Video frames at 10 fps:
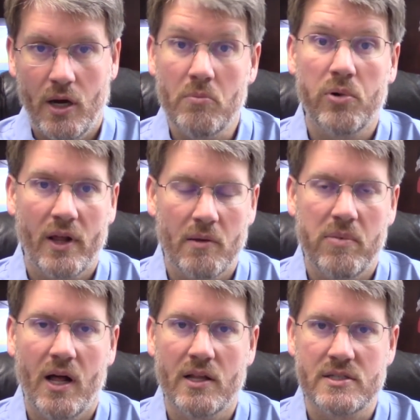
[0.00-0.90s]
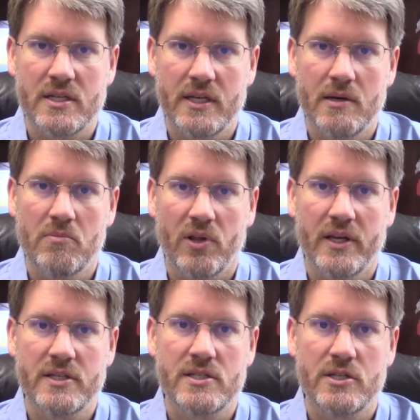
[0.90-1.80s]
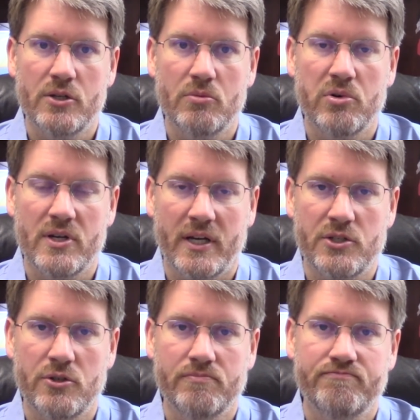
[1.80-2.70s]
umbrella policy in place to protect you.